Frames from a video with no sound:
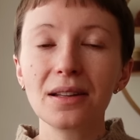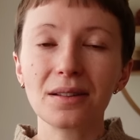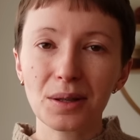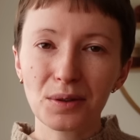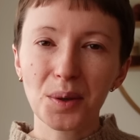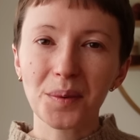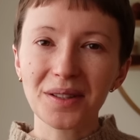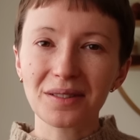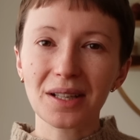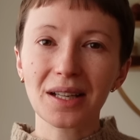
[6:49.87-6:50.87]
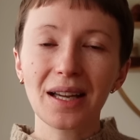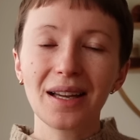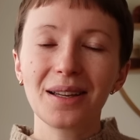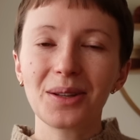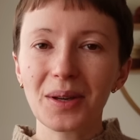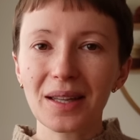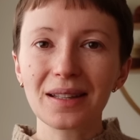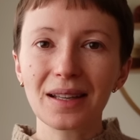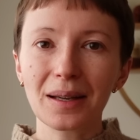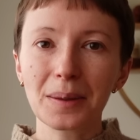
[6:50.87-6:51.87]
So if you're wondering, you
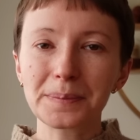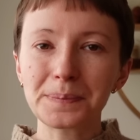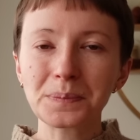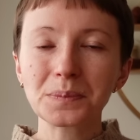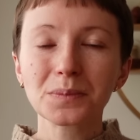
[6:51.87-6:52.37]
can